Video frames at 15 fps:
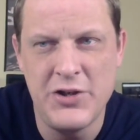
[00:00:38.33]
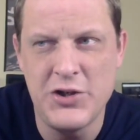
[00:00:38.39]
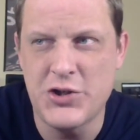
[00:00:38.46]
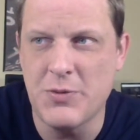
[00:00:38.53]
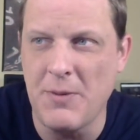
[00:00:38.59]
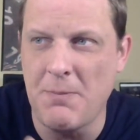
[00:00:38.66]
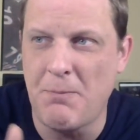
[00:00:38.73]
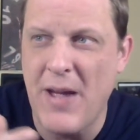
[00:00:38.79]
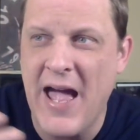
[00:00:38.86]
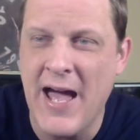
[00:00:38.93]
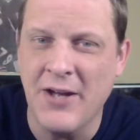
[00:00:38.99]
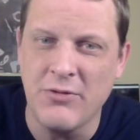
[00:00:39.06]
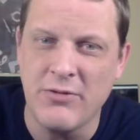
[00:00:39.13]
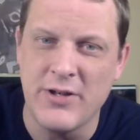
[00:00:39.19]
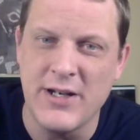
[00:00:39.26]
You should be
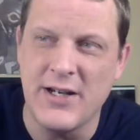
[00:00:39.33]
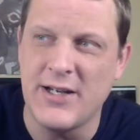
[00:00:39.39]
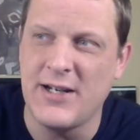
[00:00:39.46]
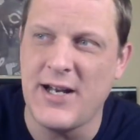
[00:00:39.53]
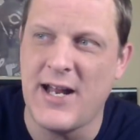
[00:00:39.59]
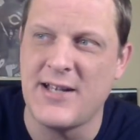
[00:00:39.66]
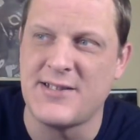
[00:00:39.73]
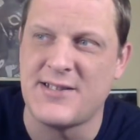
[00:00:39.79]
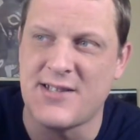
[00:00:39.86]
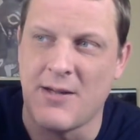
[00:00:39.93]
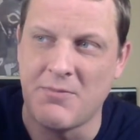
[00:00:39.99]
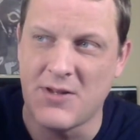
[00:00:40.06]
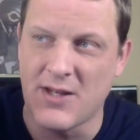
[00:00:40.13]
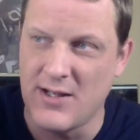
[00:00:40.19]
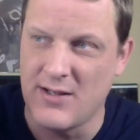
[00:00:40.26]
patting it as
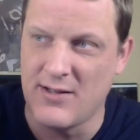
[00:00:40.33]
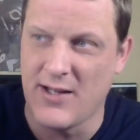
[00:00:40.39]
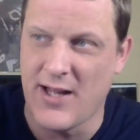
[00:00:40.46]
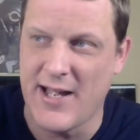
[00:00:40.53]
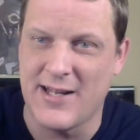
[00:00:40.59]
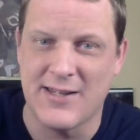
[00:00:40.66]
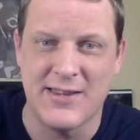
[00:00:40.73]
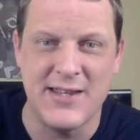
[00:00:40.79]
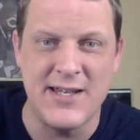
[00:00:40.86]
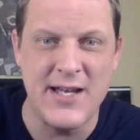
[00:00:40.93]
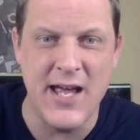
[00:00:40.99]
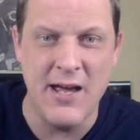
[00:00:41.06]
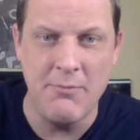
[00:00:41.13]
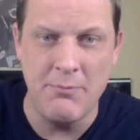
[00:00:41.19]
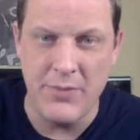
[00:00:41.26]
something like
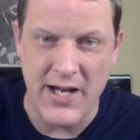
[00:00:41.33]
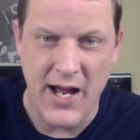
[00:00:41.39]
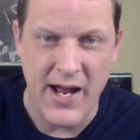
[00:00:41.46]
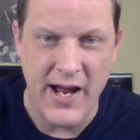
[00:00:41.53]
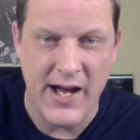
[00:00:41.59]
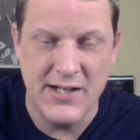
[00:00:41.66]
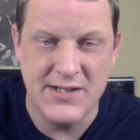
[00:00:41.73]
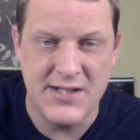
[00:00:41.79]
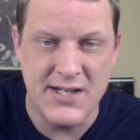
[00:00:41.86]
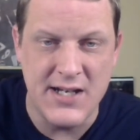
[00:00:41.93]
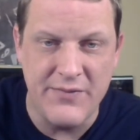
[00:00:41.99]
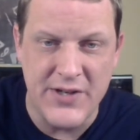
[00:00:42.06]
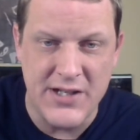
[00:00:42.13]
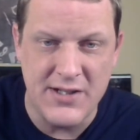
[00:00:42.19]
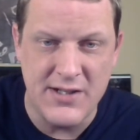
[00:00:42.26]
the N B A on
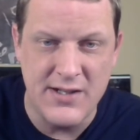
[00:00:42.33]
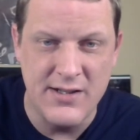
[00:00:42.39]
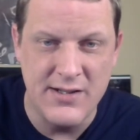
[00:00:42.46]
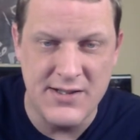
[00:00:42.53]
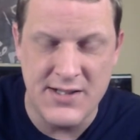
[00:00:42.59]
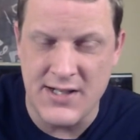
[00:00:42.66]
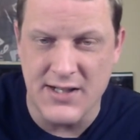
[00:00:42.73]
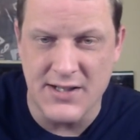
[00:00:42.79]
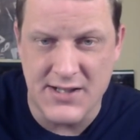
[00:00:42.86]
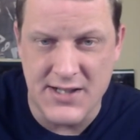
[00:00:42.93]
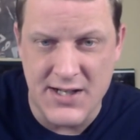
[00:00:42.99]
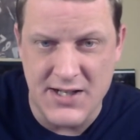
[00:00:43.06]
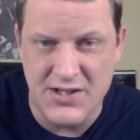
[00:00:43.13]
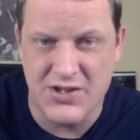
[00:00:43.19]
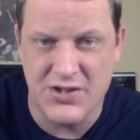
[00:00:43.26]
T V T N
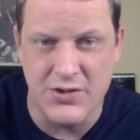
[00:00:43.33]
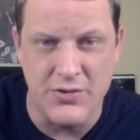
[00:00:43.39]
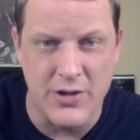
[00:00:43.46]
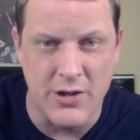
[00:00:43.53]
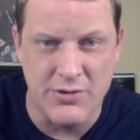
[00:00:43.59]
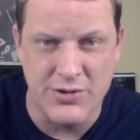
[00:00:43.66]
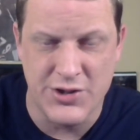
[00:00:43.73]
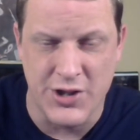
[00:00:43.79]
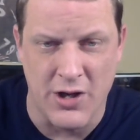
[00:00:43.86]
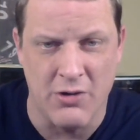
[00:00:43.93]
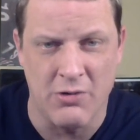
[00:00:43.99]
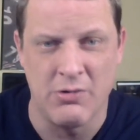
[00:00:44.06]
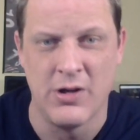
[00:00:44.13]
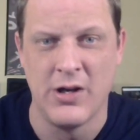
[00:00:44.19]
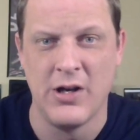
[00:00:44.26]
T studio
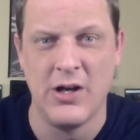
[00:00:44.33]
show